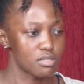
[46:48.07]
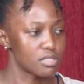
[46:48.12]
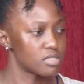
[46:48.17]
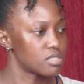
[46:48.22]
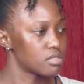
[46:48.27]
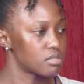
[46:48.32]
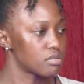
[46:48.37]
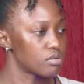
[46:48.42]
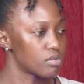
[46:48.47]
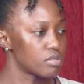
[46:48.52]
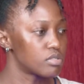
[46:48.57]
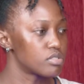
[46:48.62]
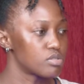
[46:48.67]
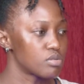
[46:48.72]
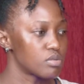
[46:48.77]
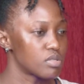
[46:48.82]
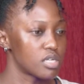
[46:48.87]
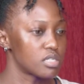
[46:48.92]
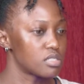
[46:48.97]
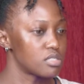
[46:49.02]

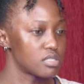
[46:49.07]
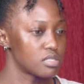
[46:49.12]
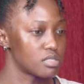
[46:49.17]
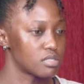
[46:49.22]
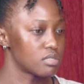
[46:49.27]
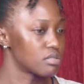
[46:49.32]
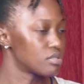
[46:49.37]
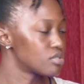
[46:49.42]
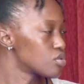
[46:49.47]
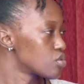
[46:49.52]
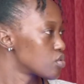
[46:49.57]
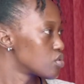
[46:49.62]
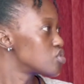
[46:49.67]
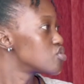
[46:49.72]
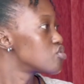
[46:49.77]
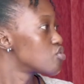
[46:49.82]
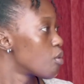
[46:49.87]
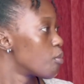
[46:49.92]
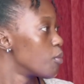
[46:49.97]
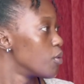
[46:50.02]
That is also not
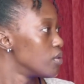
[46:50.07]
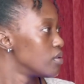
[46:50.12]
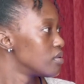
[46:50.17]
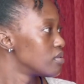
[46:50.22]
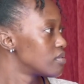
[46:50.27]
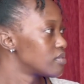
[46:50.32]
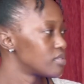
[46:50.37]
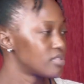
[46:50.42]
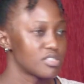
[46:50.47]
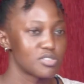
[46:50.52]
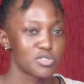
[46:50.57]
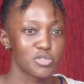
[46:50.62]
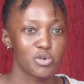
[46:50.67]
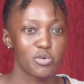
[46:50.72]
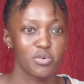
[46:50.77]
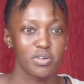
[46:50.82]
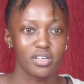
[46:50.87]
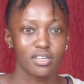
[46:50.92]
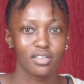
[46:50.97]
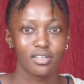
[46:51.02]
normal. There's no
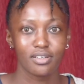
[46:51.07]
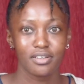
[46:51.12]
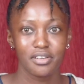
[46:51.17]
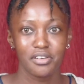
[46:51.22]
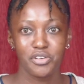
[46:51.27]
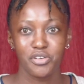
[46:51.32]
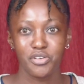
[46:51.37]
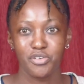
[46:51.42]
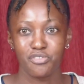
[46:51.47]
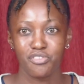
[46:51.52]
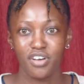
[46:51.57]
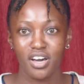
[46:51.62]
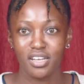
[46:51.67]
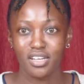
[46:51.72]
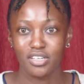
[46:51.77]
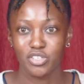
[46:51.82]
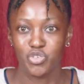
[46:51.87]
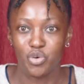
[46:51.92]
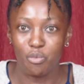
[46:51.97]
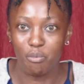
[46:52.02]
way you've had
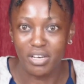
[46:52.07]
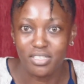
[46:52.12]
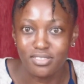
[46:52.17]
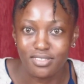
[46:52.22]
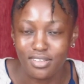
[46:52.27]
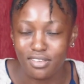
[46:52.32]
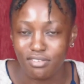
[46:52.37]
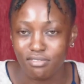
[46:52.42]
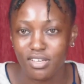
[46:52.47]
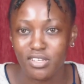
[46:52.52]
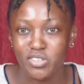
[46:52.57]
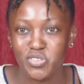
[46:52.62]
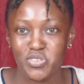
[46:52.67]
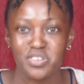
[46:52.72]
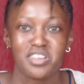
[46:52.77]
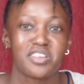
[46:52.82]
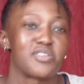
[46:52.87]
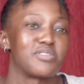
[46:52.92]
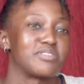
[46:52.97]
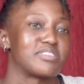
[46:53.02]
a traumatic event
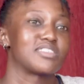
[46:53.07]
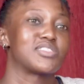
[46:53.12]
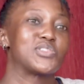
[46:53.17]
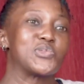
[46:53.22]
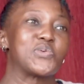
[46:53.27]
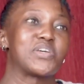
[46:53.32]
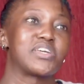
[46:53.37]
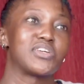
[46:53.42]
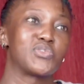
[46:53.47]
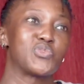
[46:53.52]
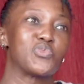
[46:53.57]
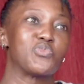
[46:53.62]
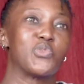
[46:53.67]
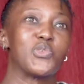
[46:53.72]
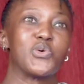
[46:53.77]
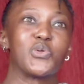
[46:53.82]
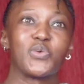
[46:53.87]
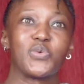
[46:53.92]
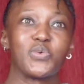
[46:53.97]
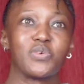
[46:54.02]
today and you're just okay
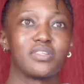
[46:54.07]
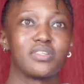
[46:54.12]
tomorrow.